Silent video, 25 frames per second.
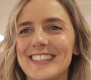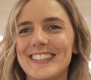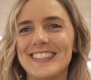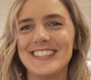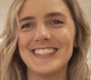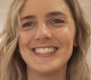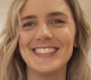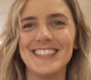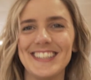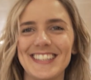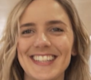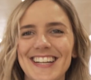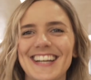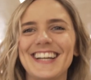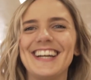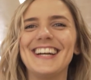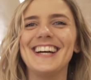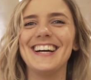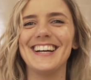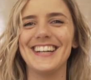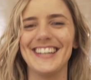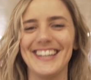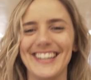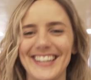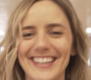And we get to
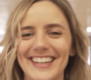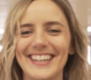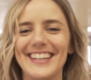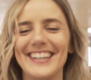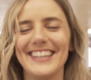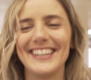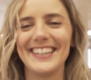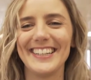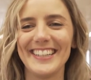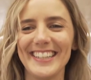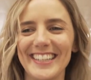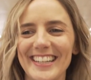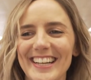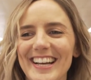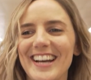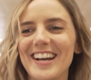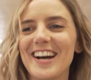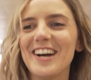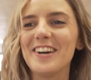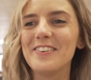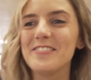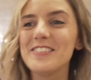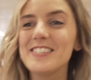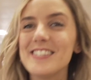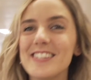solve kind of a lot of
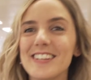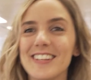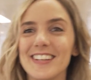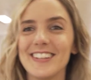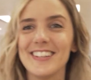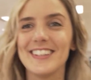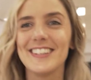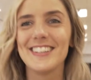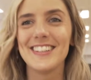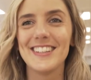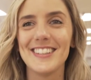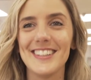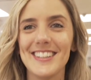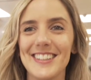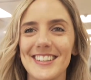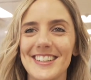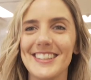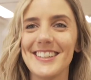problems and look into them for